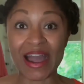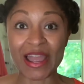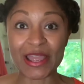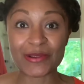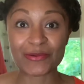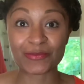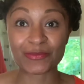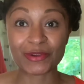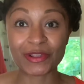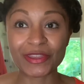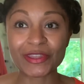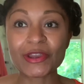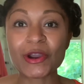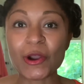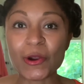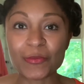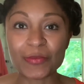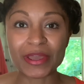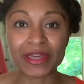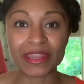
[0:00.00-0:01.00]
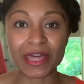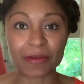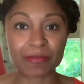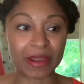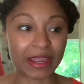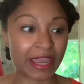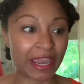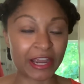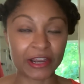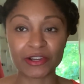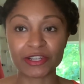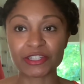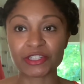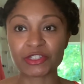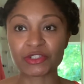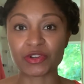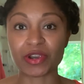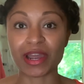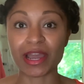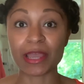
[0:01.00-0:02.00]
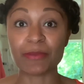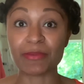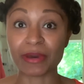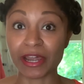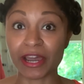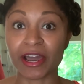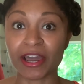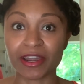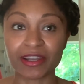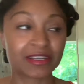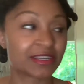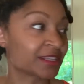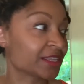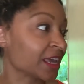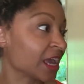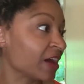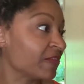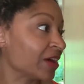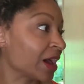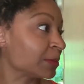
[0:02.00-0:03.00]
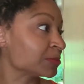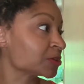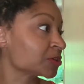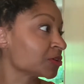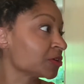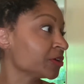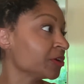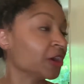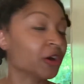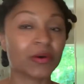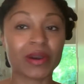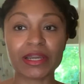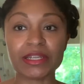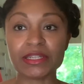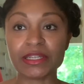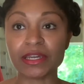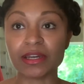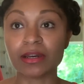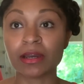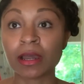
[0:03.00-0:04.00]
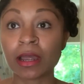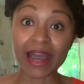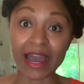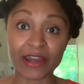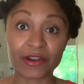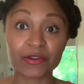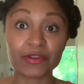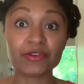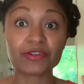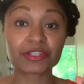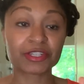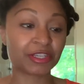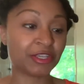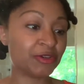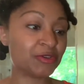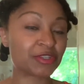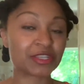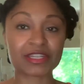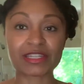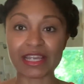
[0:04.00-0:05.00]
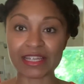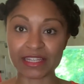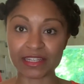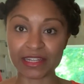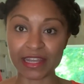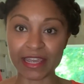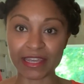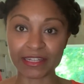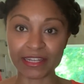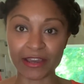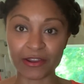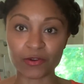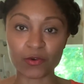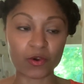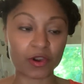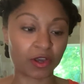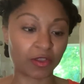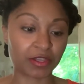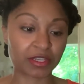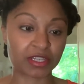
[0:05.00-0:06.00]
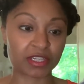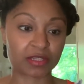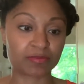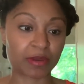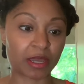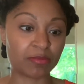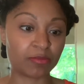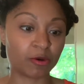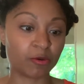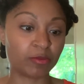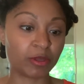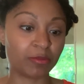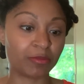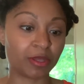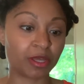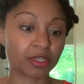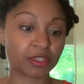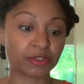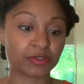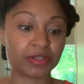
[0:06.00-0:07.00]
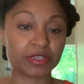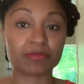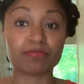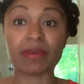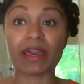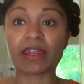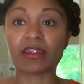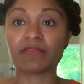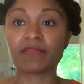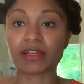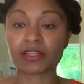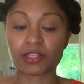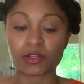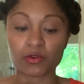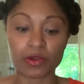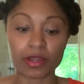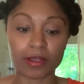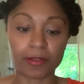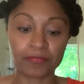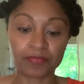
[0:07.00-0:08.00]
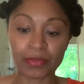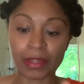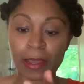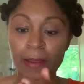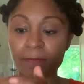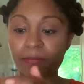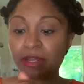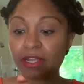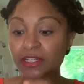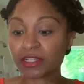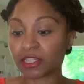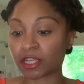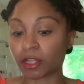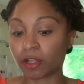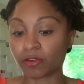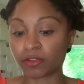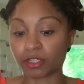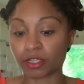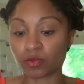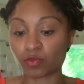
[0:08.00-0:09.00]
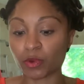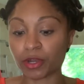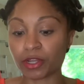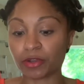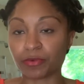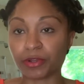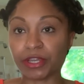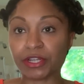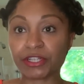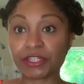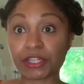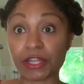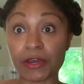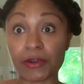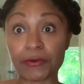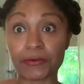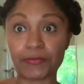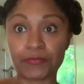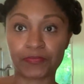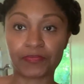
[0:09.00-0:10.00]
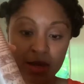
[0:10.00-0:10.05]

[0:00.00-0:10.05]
I am really hoping that my hair is dry, but I honestly have absolutely no idea. I don't usually use this as a takedown oil. This is my Beau Peep Luxuries Manifest oil, but it is the closest one in reach, so